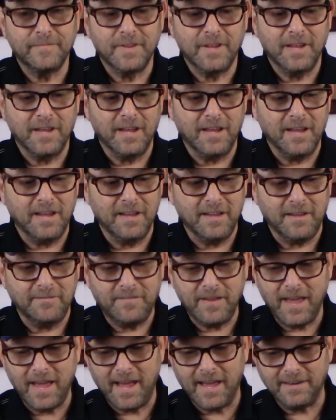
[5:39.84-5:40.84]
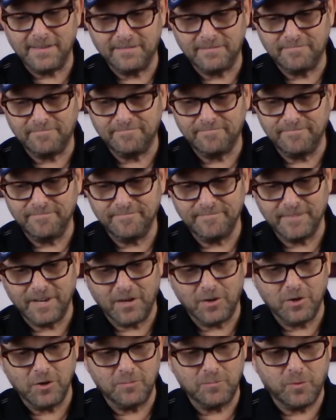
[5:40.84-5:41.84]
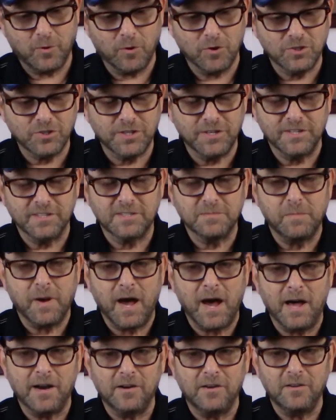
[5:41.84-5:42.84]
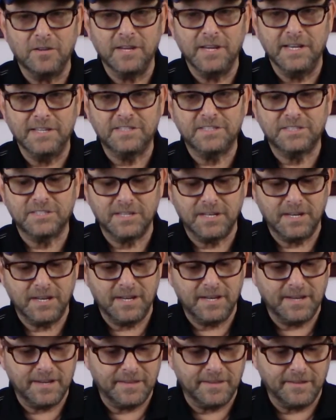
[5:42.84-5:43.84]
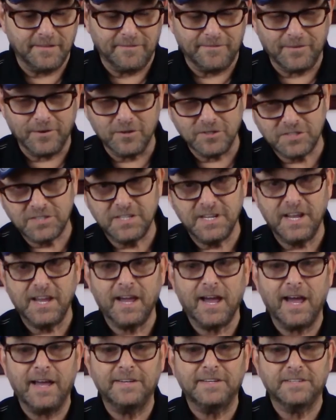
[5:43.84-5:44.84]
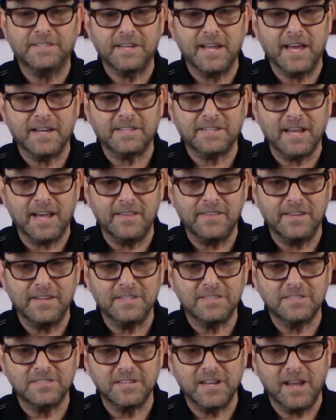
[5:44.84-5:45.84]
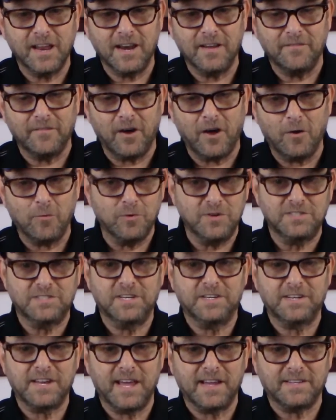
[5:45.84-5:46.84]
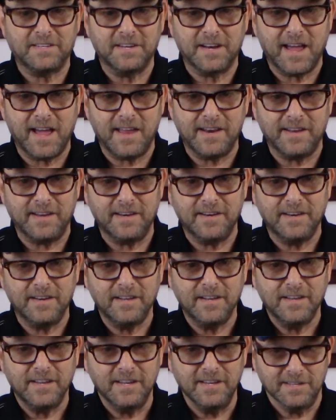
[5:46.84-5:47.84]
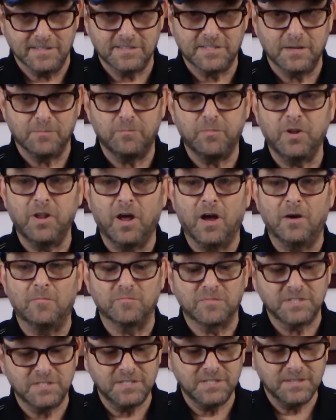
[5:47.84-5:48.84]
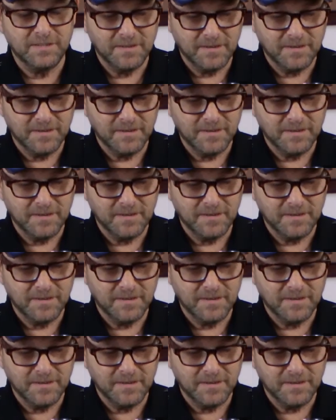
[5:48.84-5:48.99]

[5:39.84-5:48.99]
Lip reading: I've had a good portion of this bottle. It's the first thing I detect on this, and have always detected on it, is the plums.